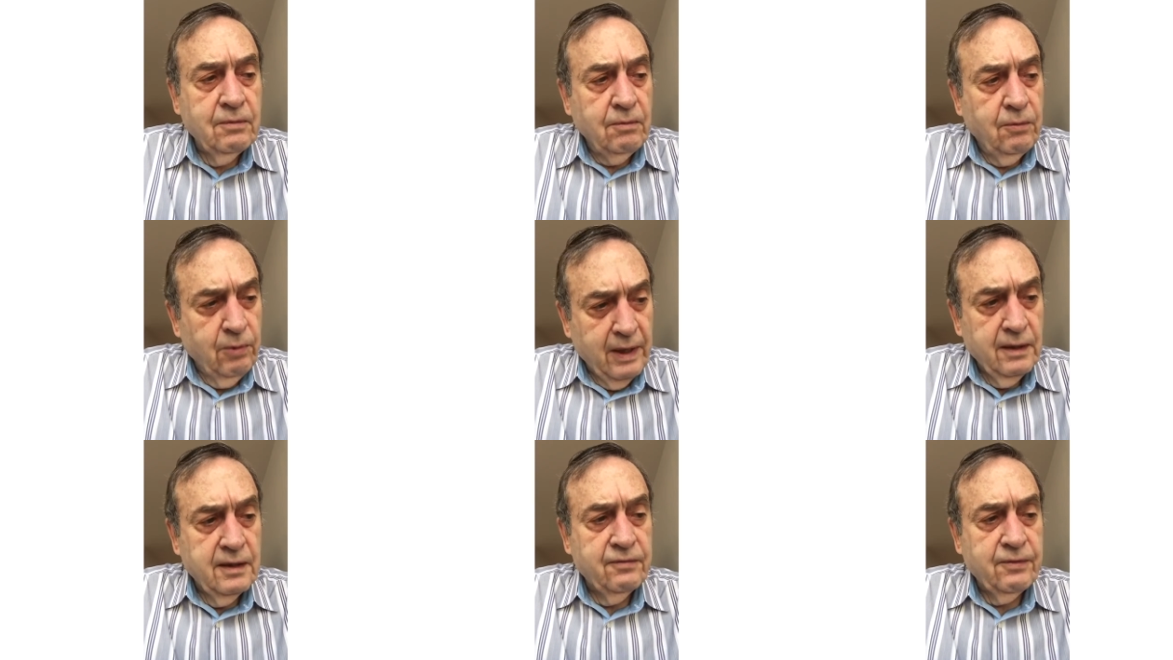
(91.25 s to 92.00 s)

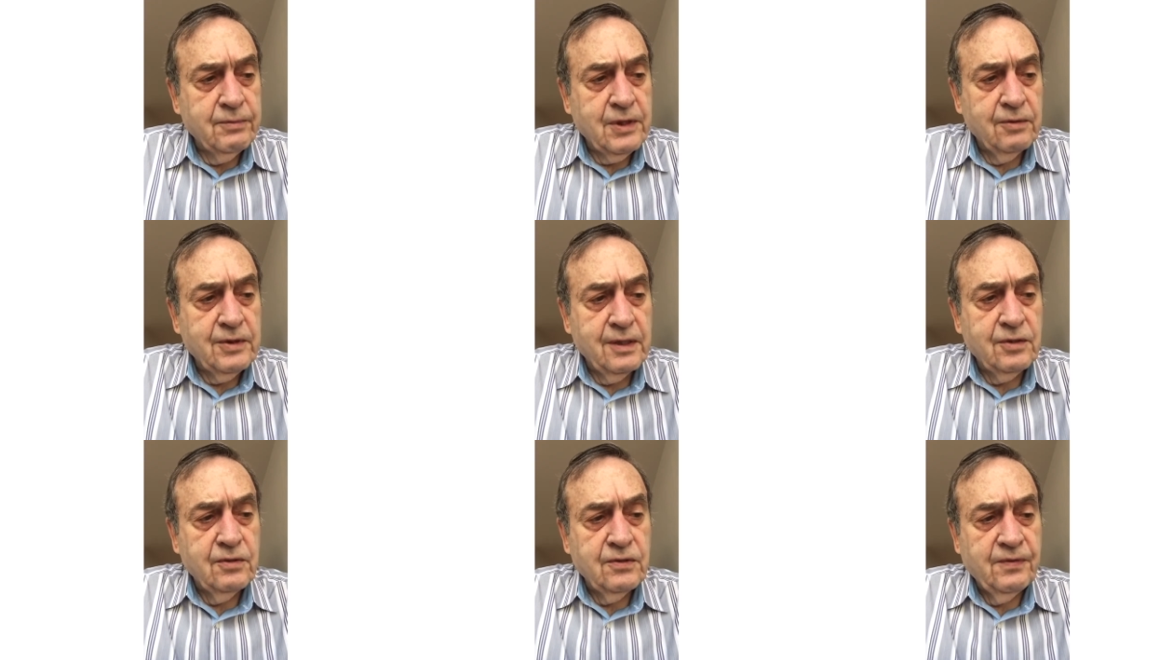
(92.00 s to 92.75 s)
greatly from
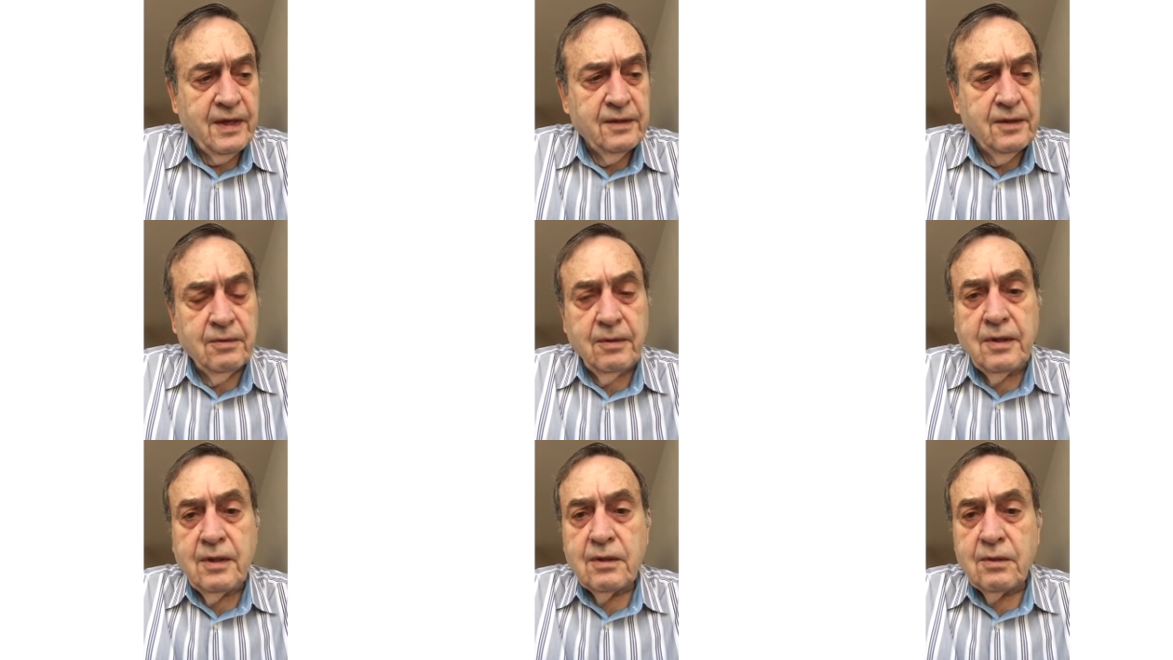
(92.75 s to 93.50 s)
Ceausescu's failure
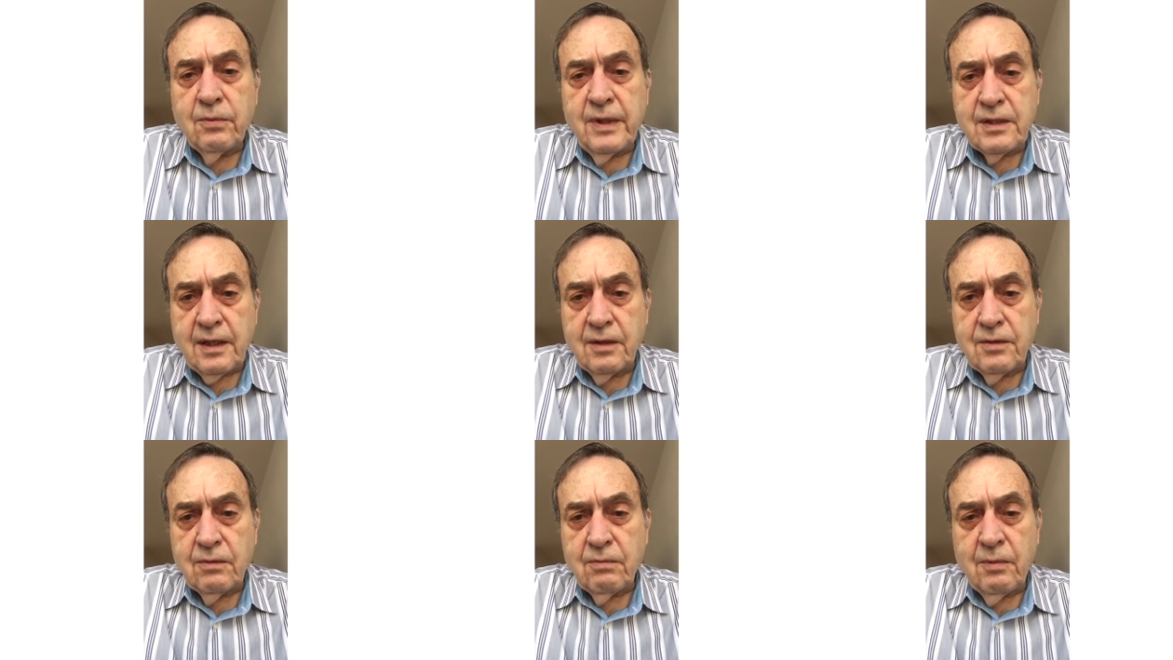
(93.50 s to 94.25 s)
to
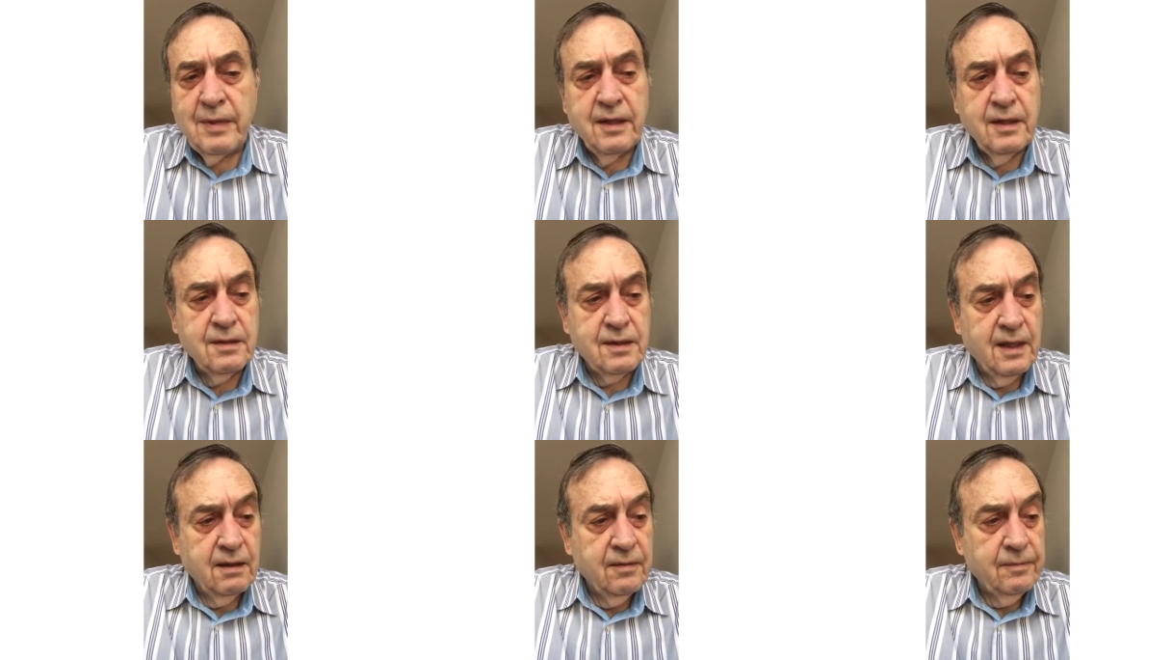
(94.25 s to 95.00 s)
reschedule Romania's
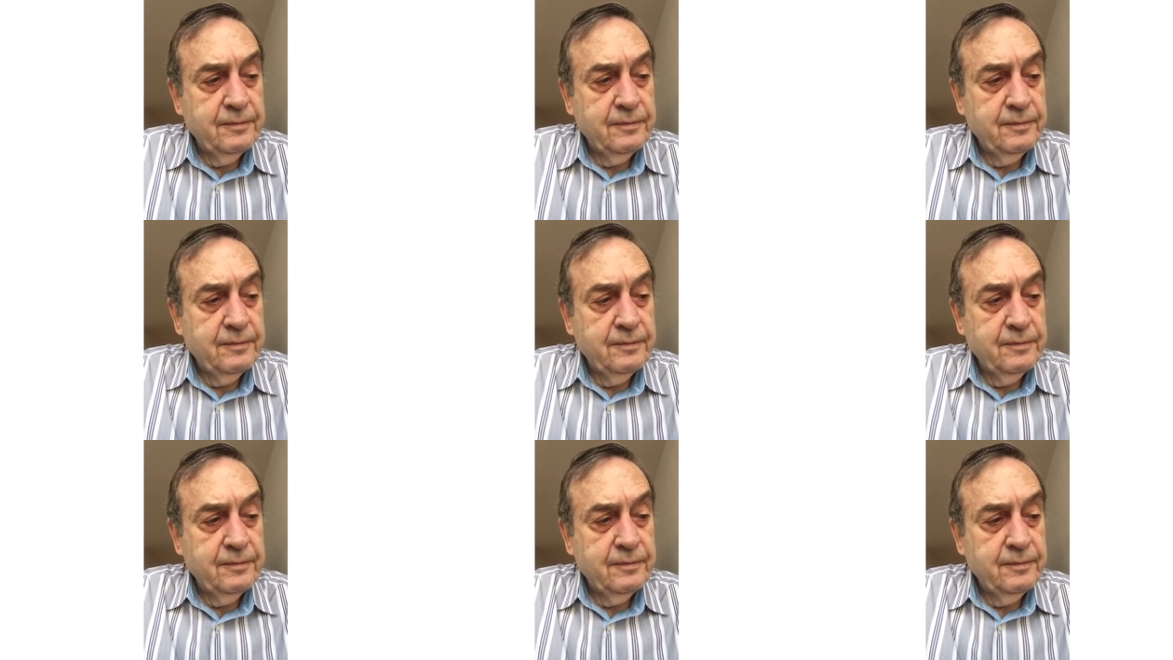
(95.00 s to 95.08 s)
debt.